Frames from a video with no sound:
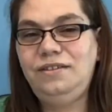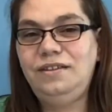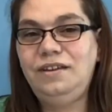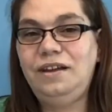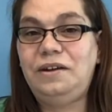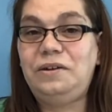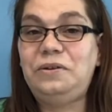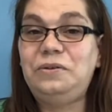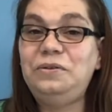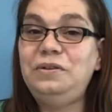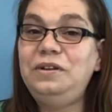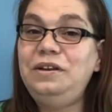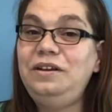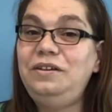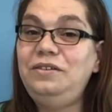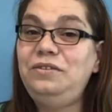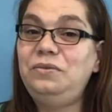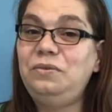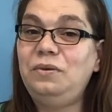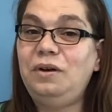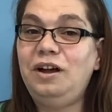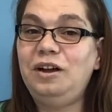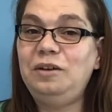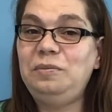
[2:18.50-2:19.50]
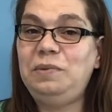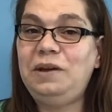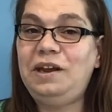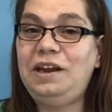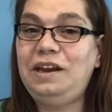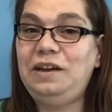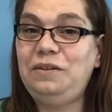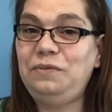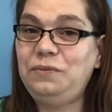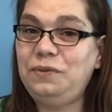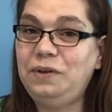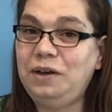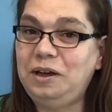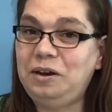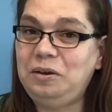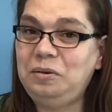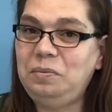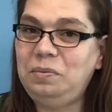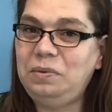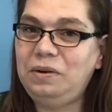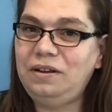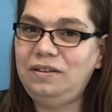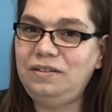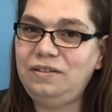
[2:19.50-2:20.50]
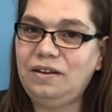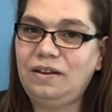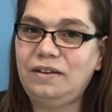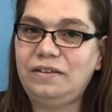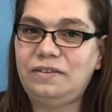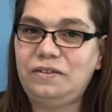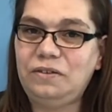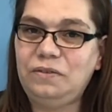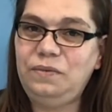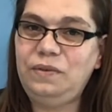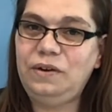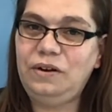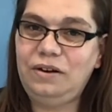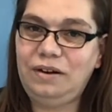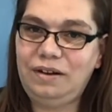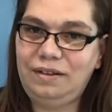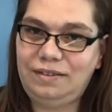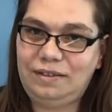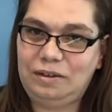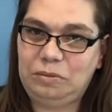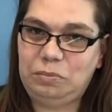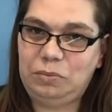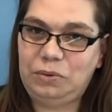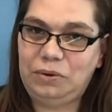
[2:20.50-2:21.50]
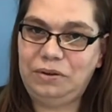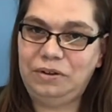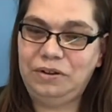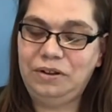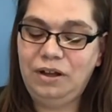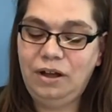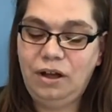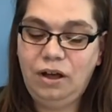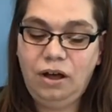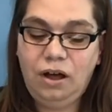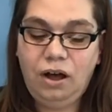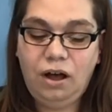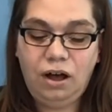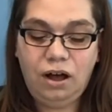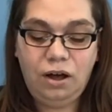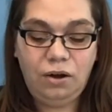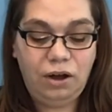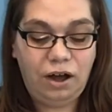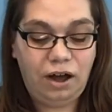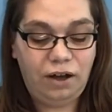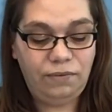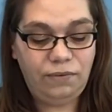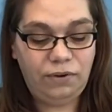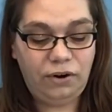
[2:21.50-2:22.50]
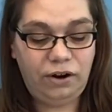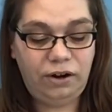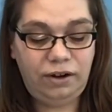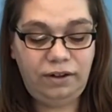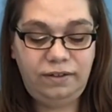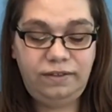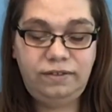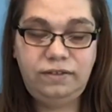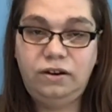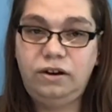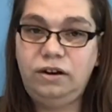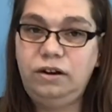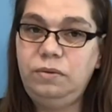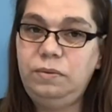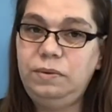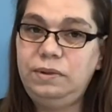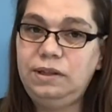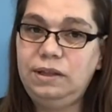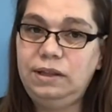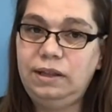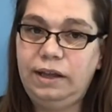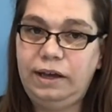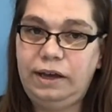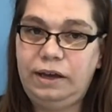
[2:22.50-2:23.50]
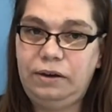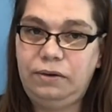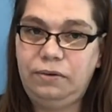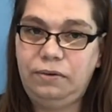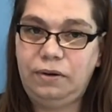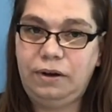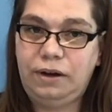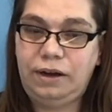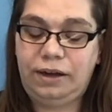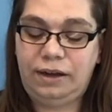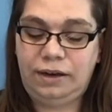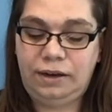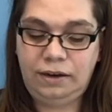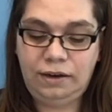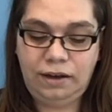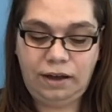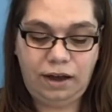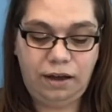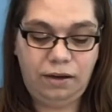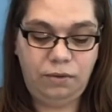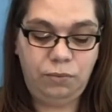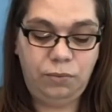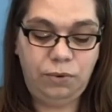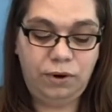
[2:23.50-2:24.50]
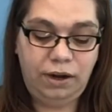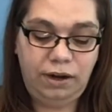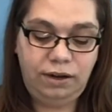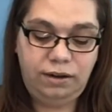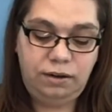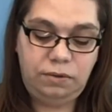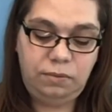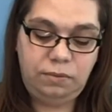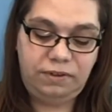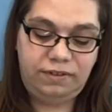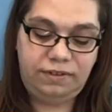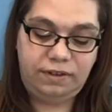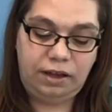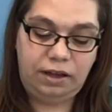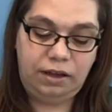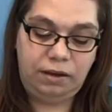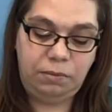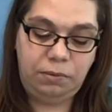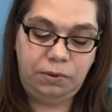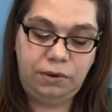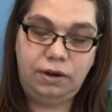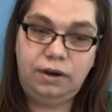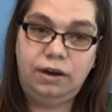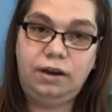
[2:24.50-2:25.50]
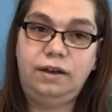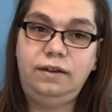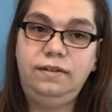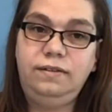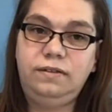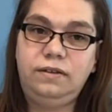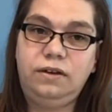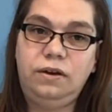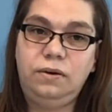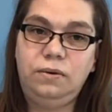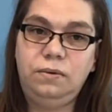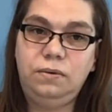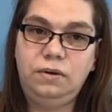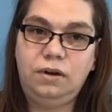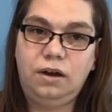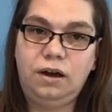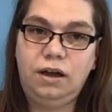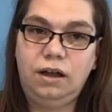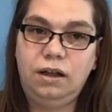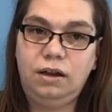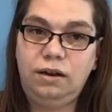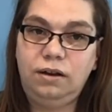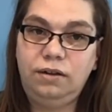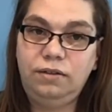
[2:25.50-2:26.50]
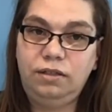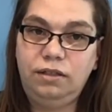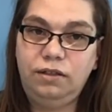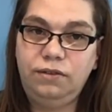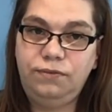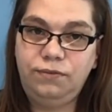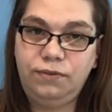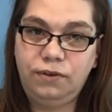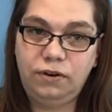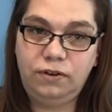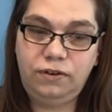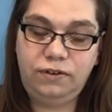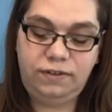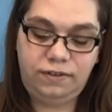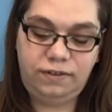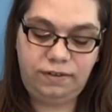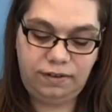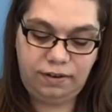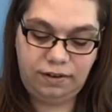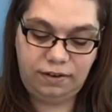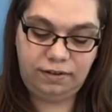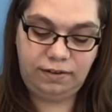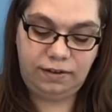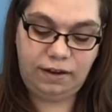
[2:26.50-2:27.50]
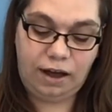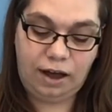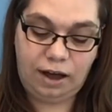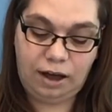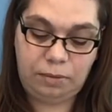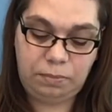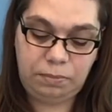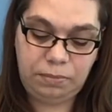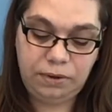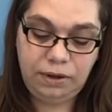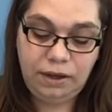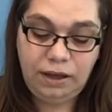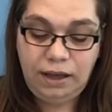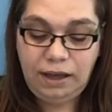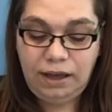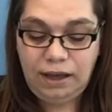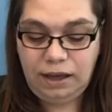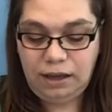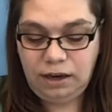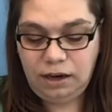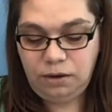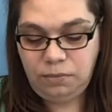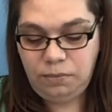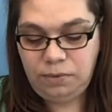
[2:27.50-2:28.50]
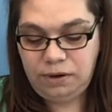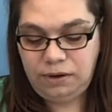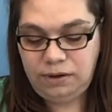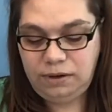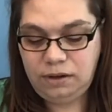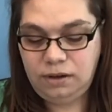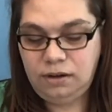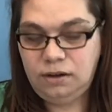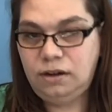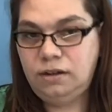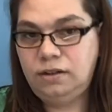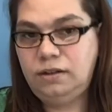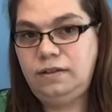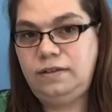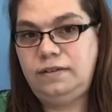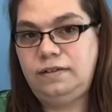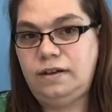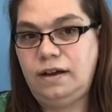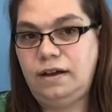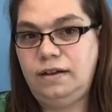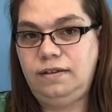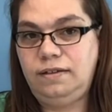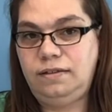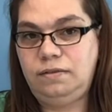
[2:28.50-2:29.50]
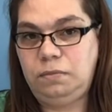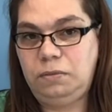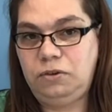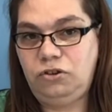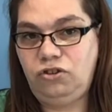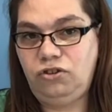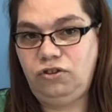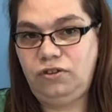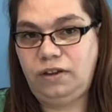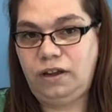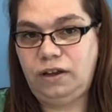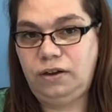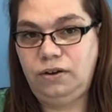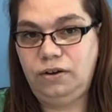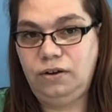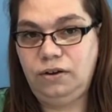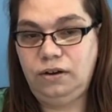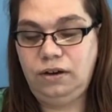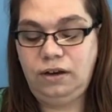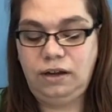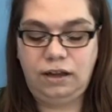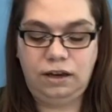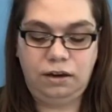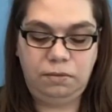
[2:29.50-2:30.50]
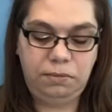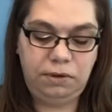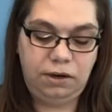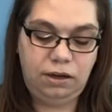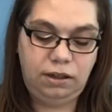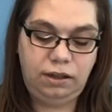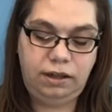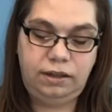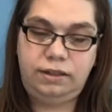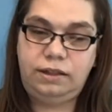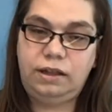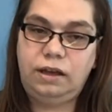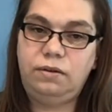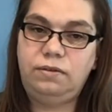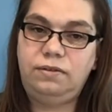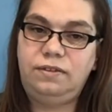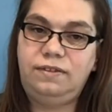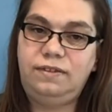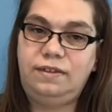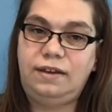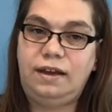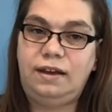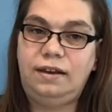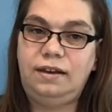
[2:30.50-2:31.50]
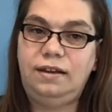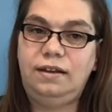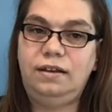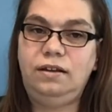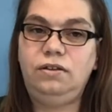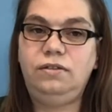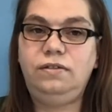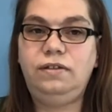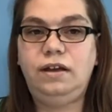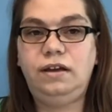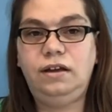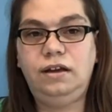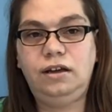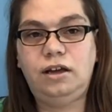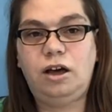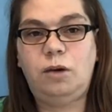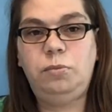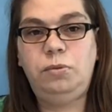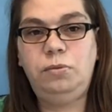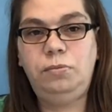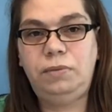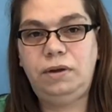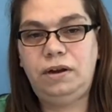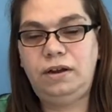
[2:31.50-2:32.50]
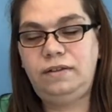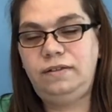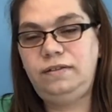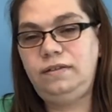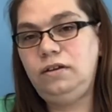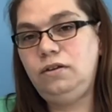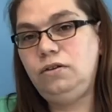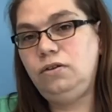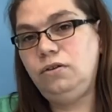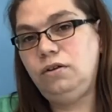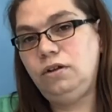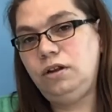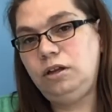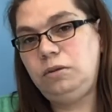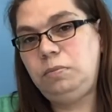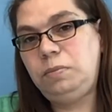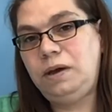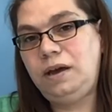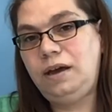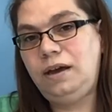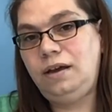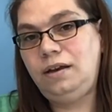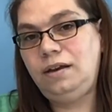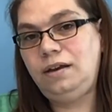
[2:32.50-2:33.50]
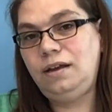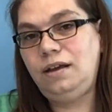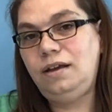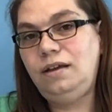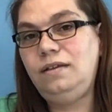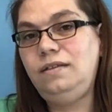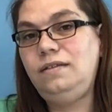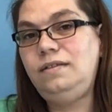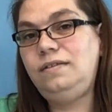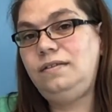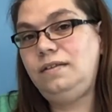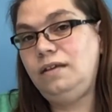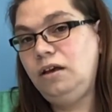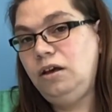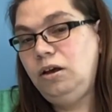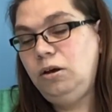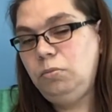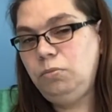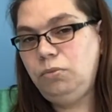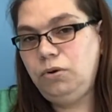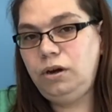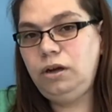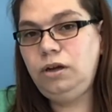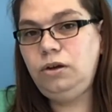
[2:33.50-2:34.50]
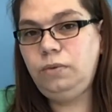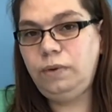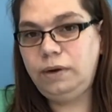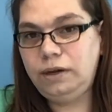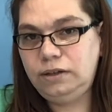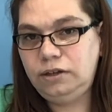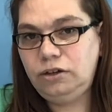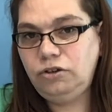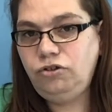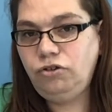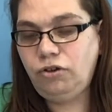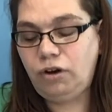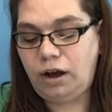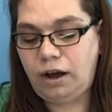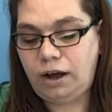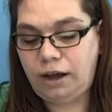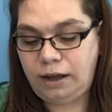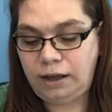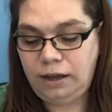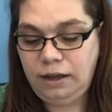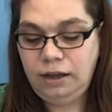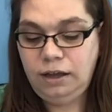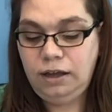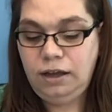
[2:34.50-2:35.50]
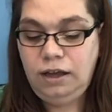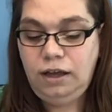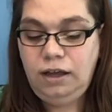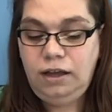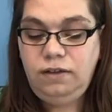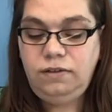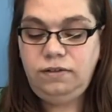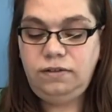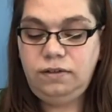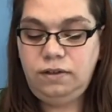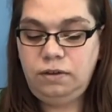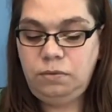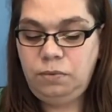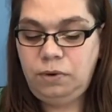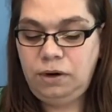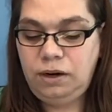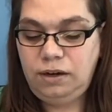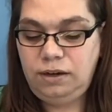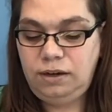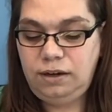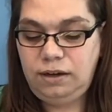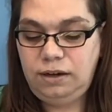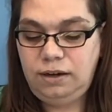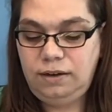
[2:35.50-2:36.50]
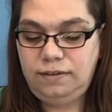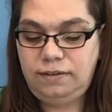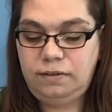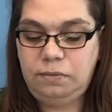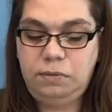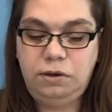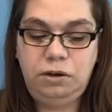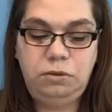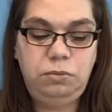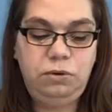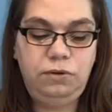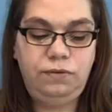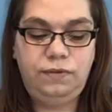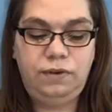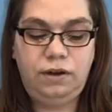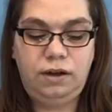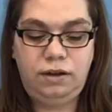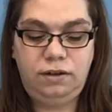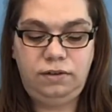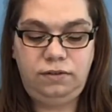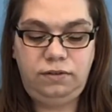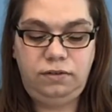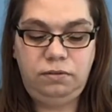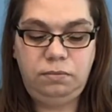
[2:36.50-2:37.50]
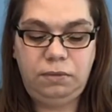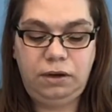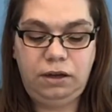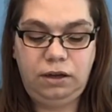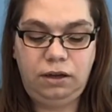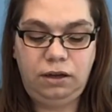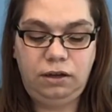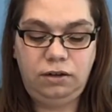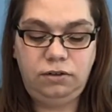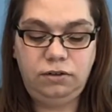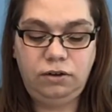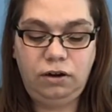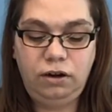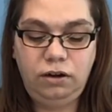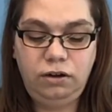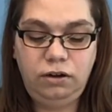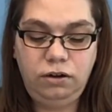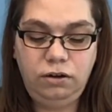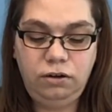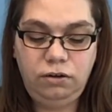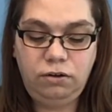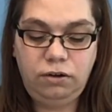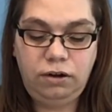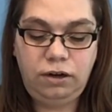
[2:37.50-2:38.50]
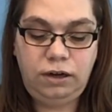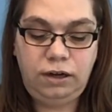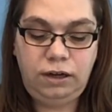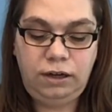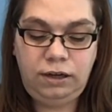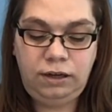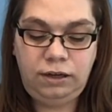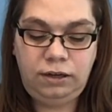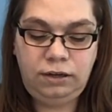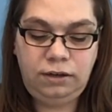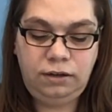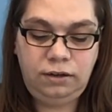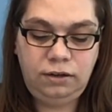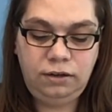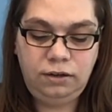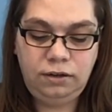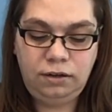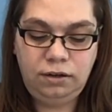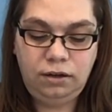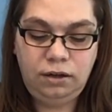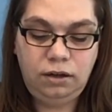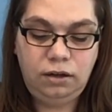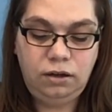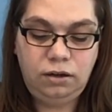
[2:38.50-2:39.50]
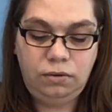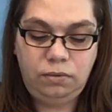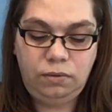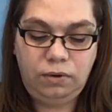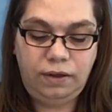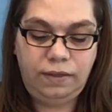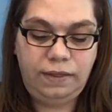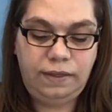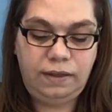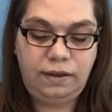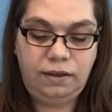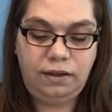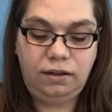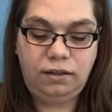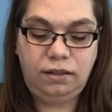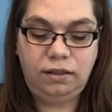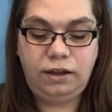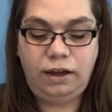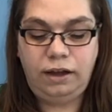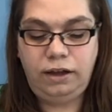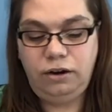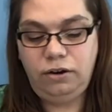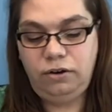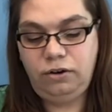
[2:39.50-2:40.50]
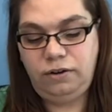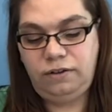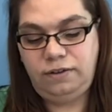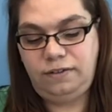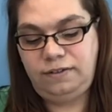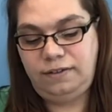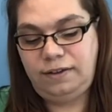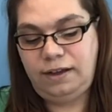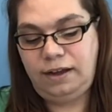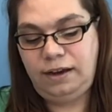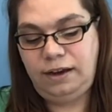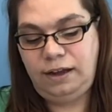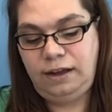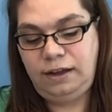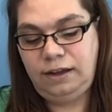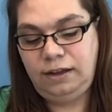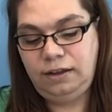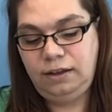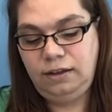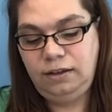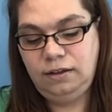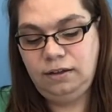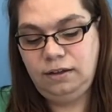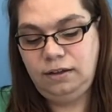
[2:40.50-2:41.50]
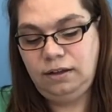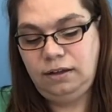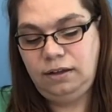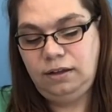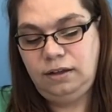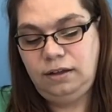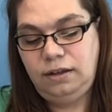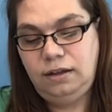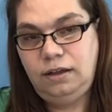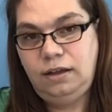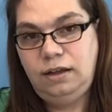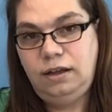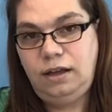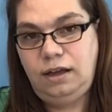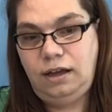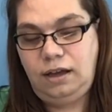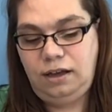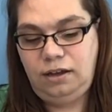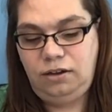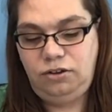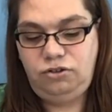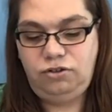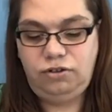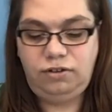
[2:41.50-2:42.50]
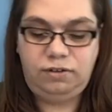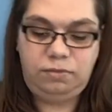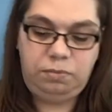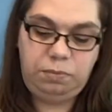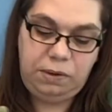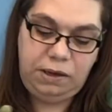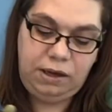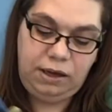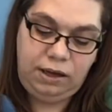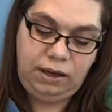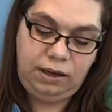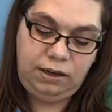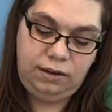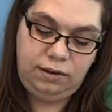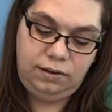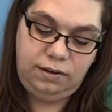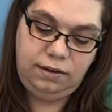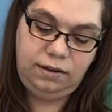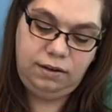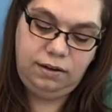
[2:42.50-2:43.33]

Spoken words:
not only is rock painting fun, but it's also very simple. I've already started with the light green. What I did was I put a nice coat on the first top, and I went down on the sides as much as I could, and I'm going to let that set. It'll take a couple minutes. The acrylic paint is pretty quick to dry. So then what I did is I'm going to move on to my darker green while the lighter is setting, and just paint